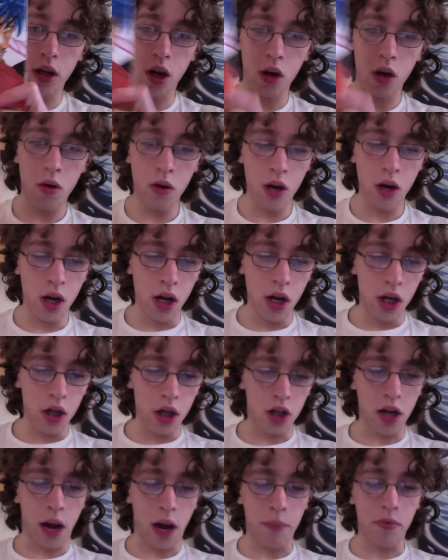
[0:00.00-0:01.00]
chapter
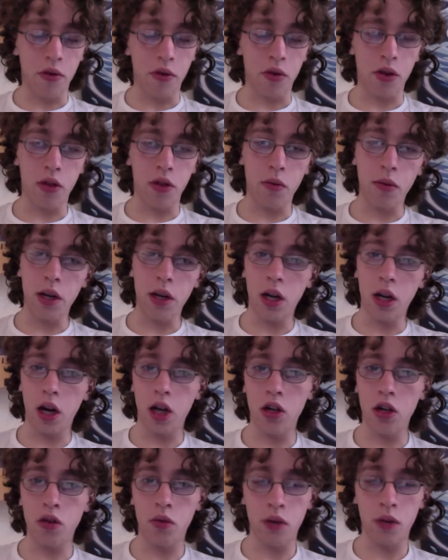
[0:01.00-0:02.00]

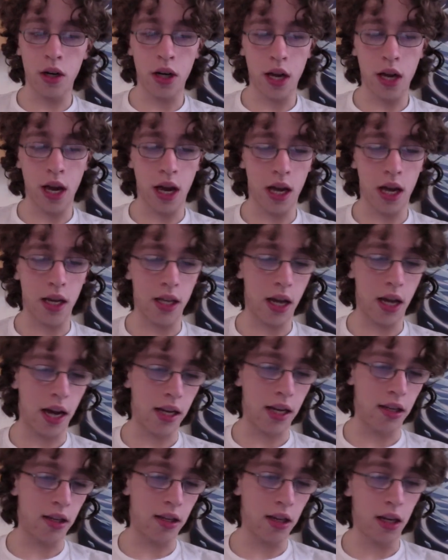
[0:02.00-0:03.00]
319.
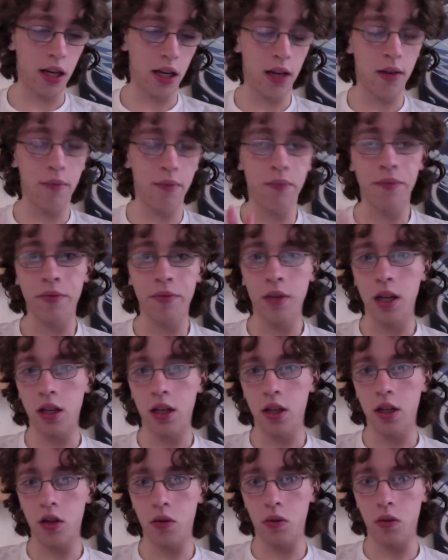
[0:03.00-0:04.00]
This
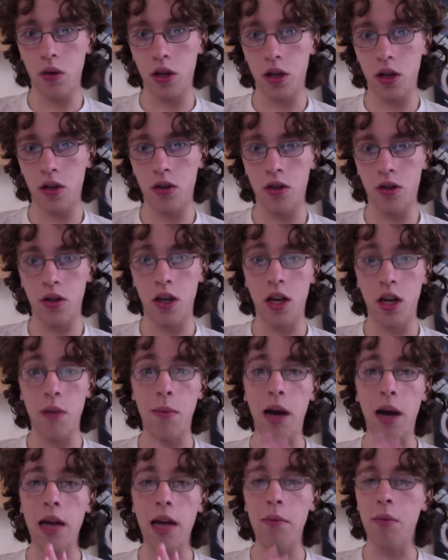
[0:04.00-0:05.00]
was, in my opinion,
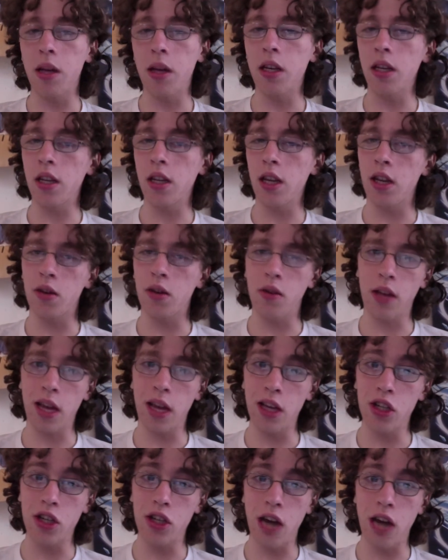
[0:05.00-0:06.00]
an okay
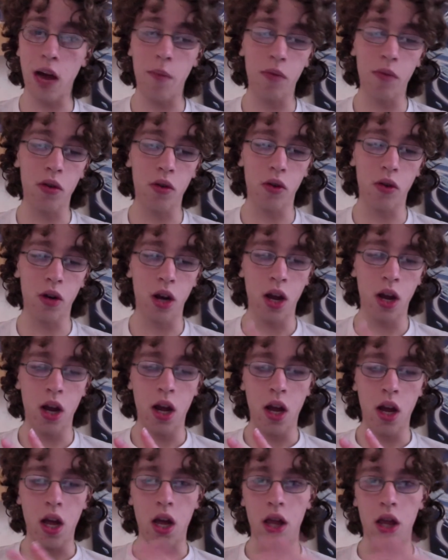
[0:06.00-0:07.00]
chapter.
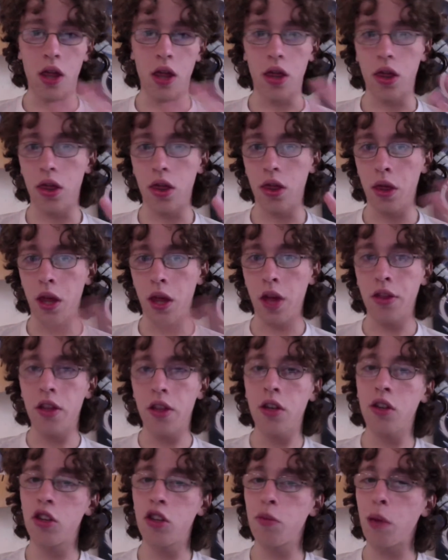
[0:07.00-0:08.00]
Nothing special
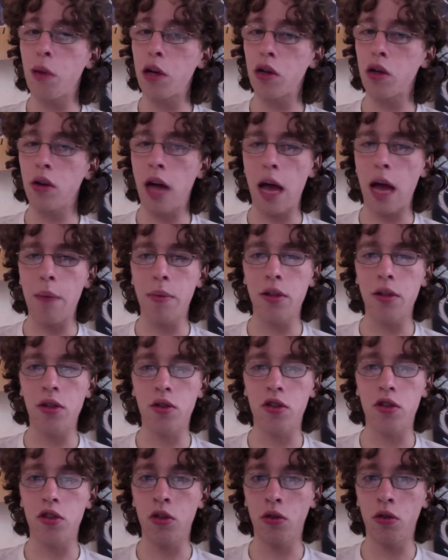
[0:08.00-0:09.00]
happened. They're still tying
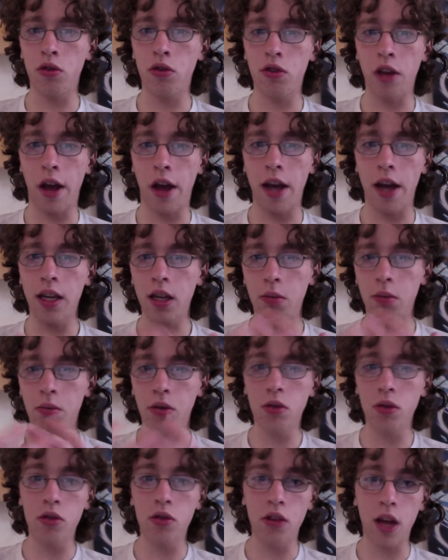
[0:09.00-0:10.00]
up loose ends from
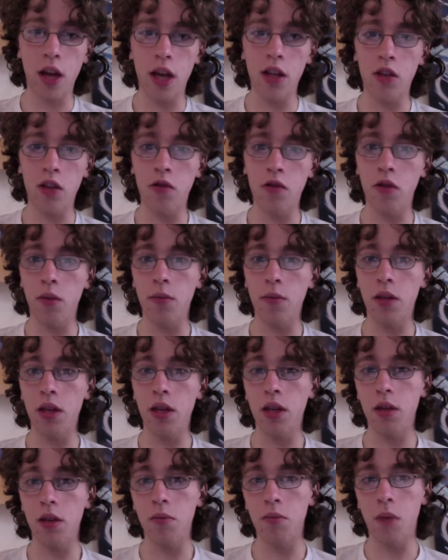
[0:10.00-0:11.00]
the Monkey
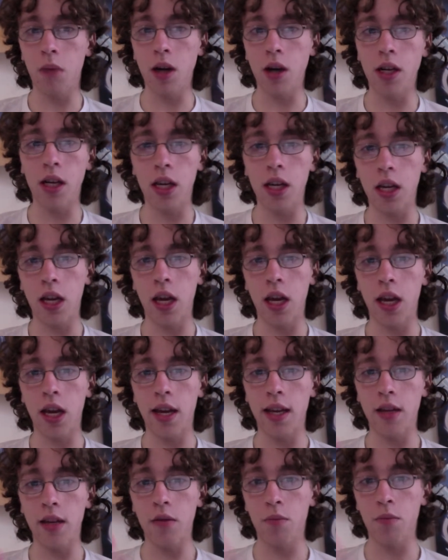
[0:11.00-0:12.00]
King pear
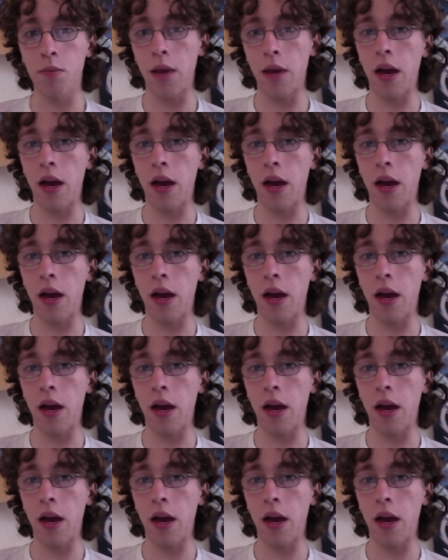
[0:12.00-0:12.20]
fruit